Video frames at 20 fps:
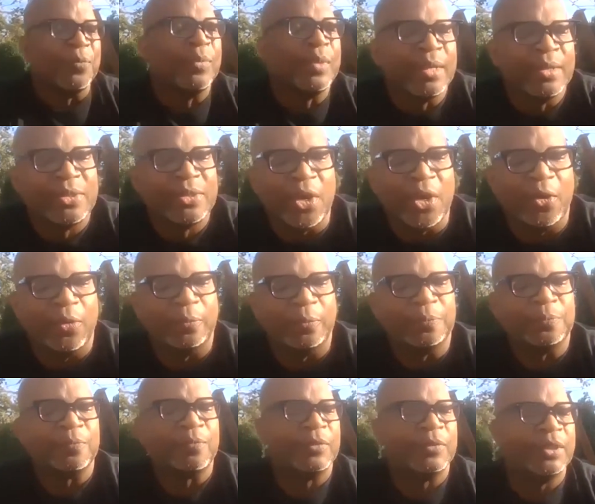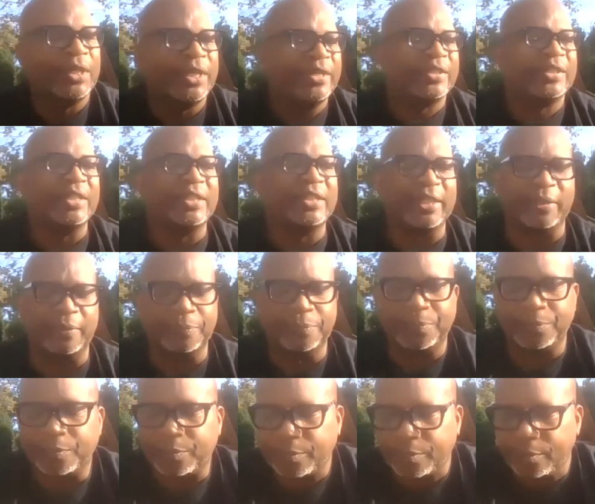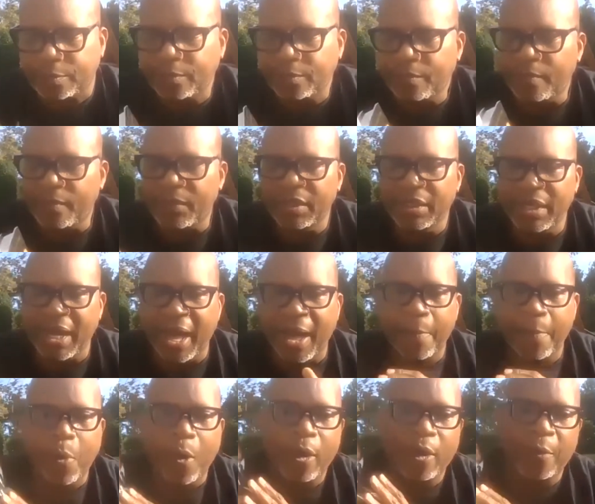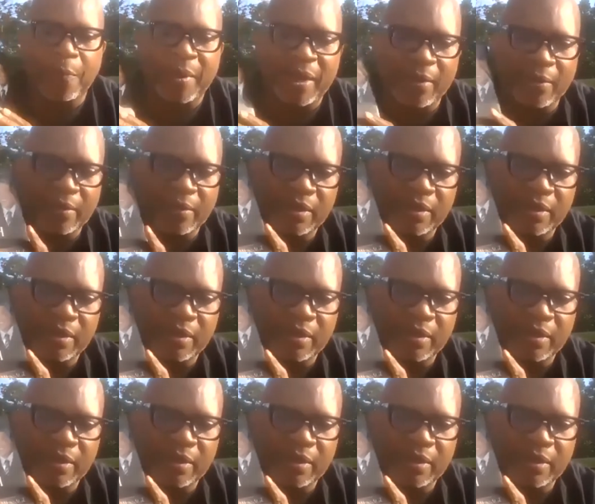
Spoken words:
So here's the deal. I'm all about